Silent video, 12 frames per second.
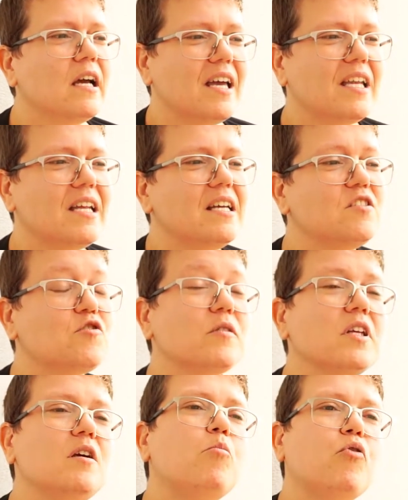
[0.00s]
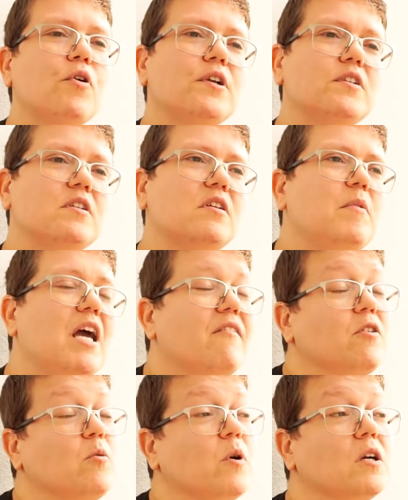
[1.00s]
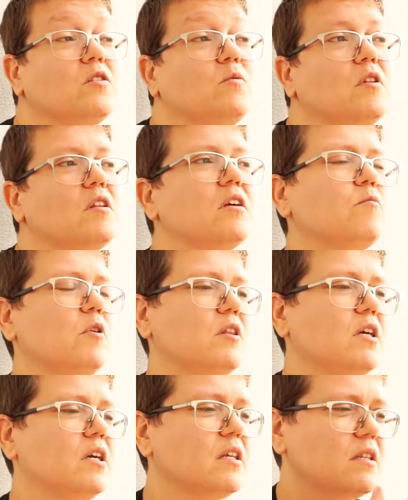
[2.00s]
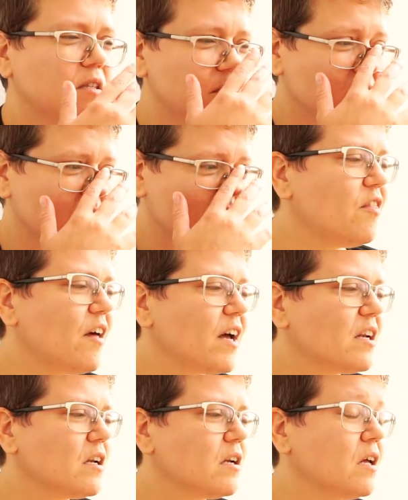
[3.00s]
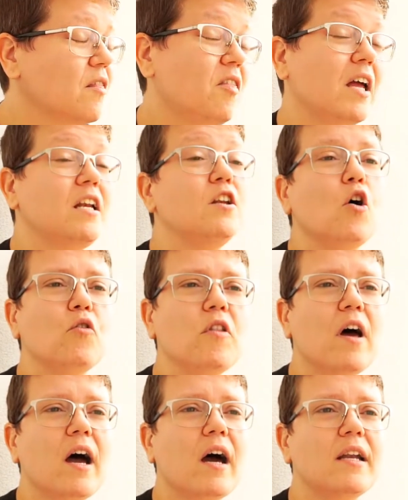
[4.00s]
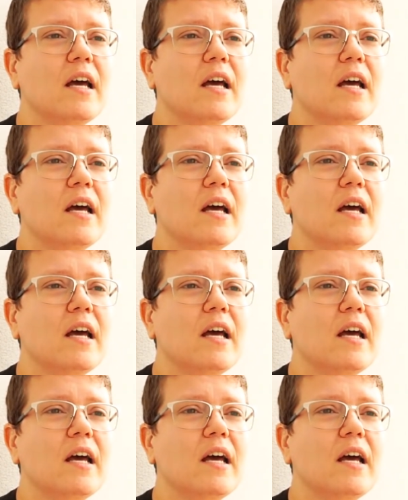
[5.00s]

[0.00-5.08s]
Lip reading: And it's really important to me, having worked with kids, that they know that.